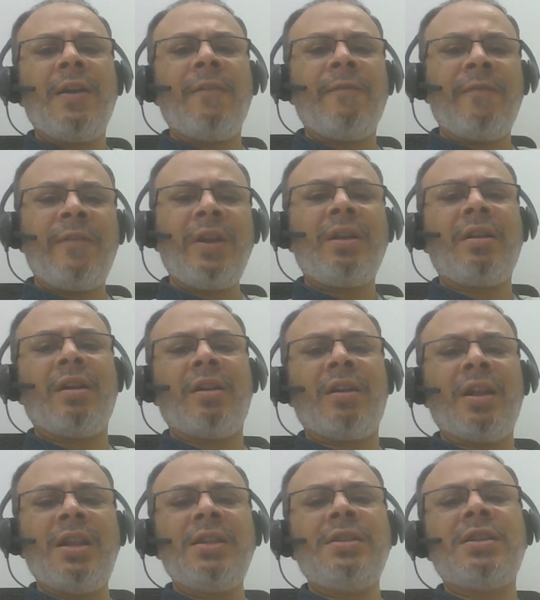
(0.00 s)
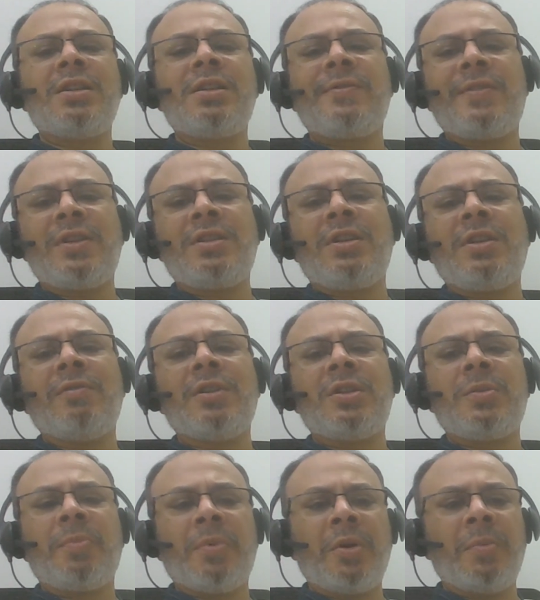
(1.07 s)
fit religious
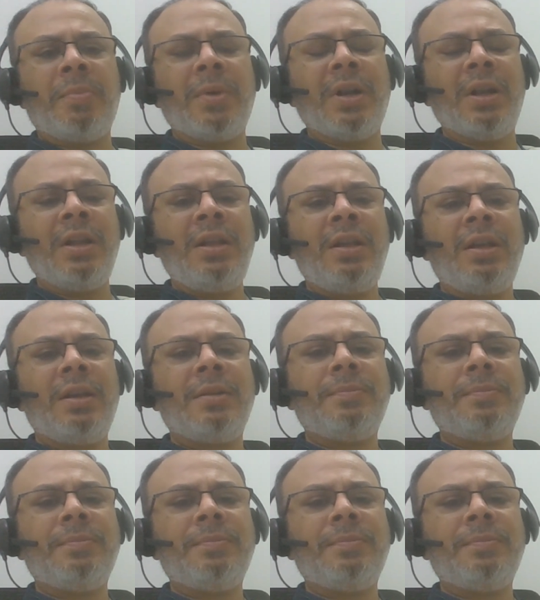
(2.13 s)
festivals properly,